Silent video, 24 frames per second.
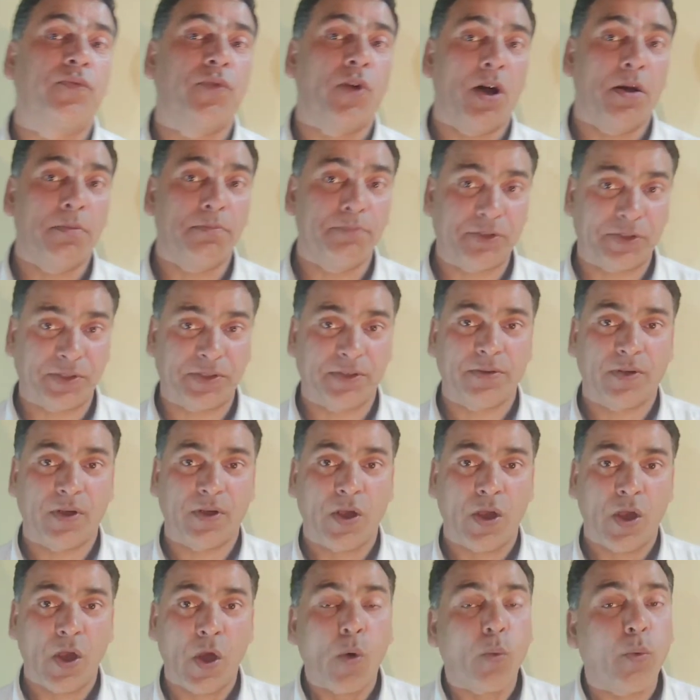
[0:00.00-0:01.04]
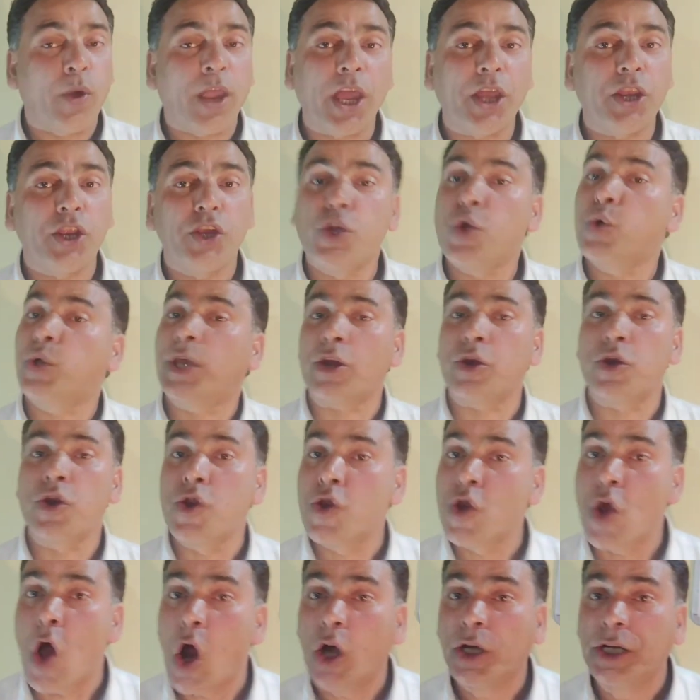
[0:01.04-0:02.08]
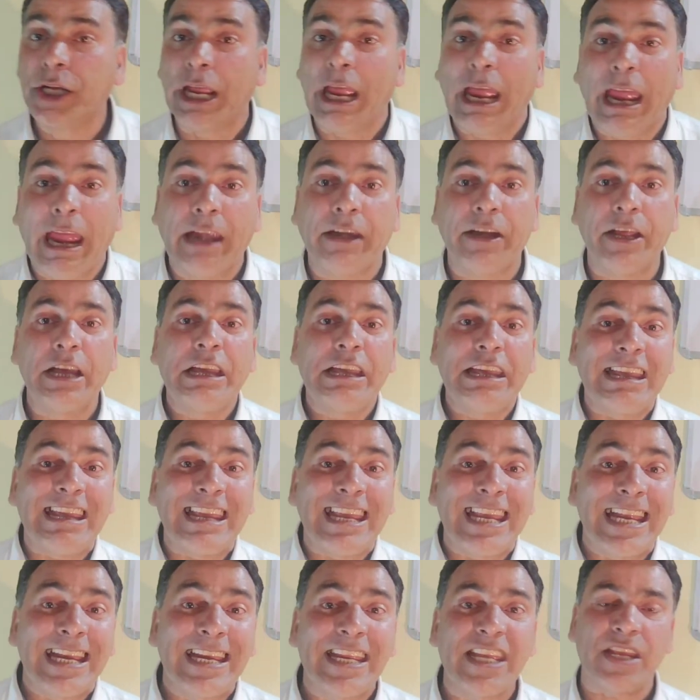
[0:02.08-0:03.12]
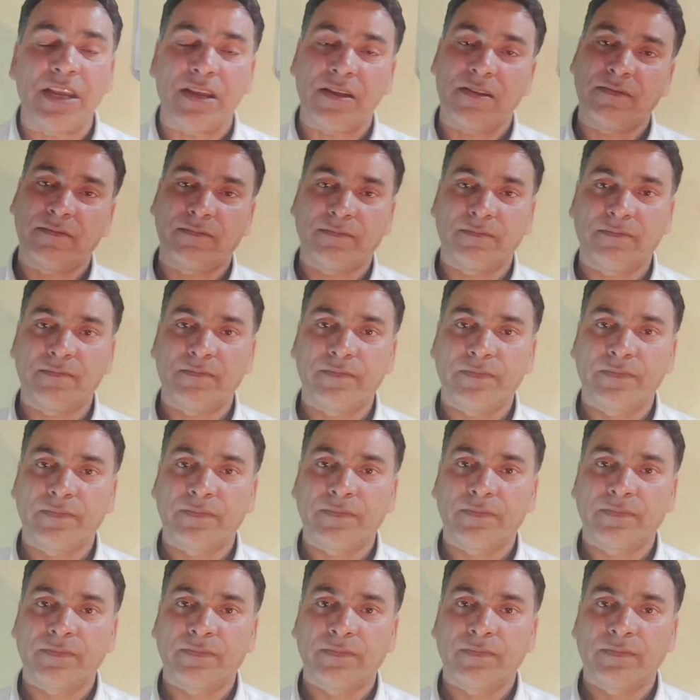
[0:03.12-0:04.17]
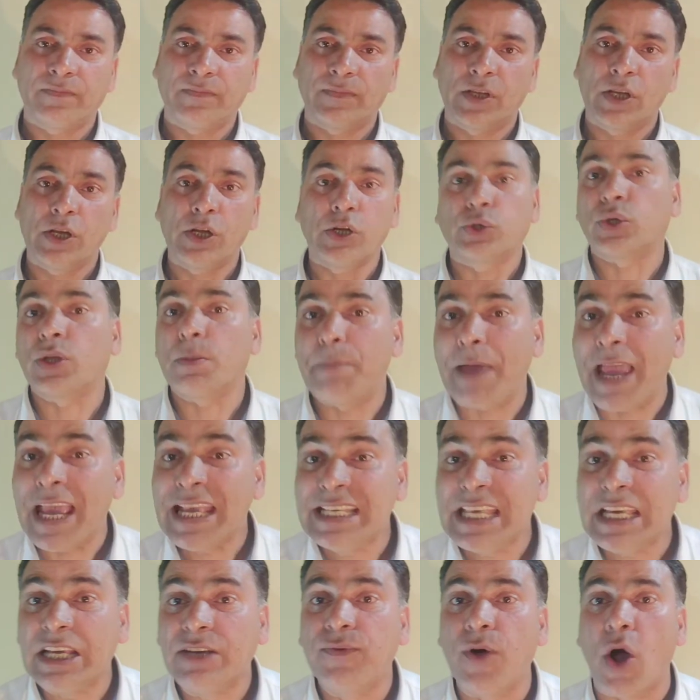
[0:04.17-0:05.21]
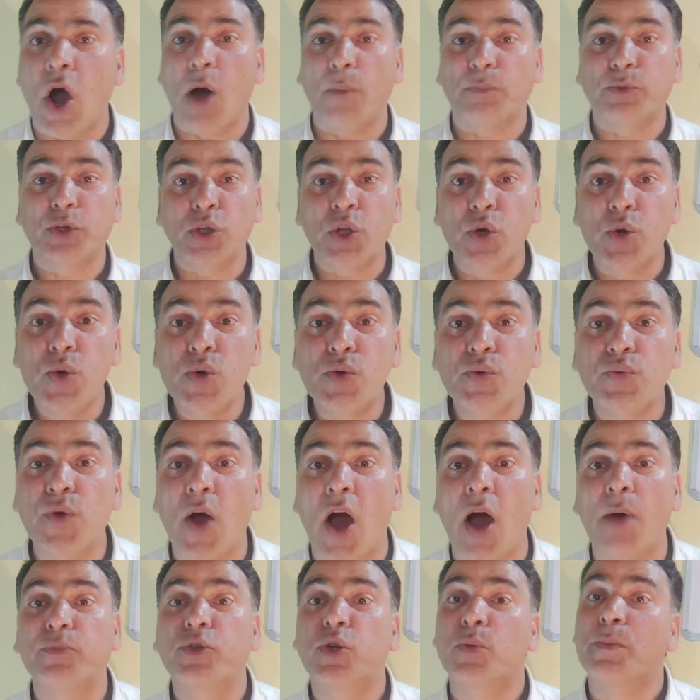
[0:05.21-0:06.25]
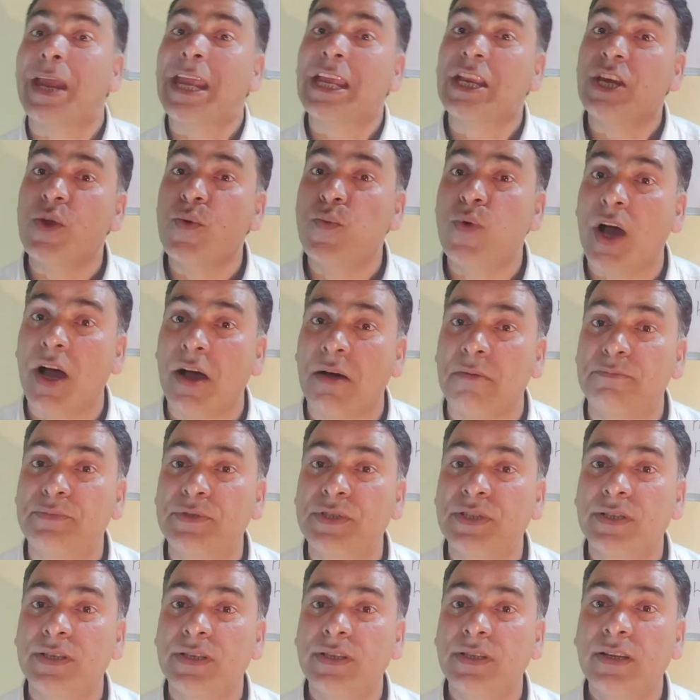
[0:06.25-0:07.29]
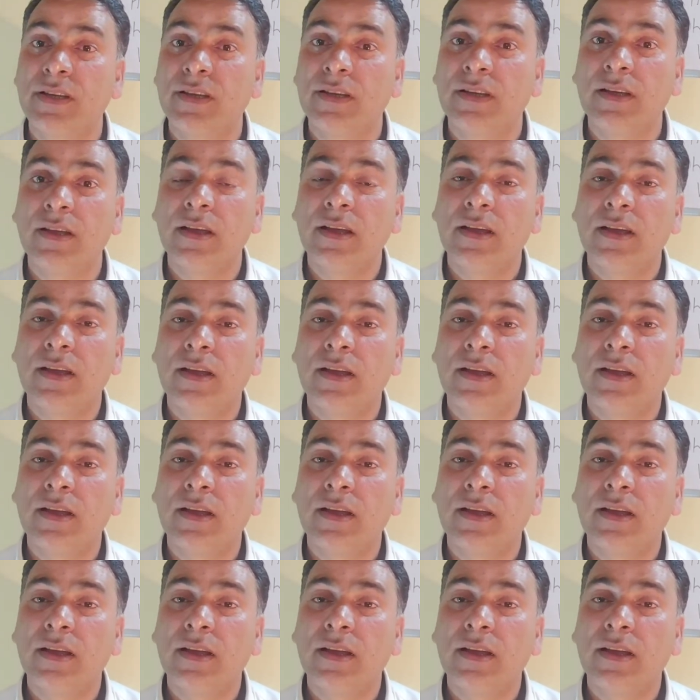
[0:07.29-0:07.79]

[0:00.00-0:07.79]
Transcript: is a set of verbs where you cannot add ed to the basic form, to the root form to make new verbs.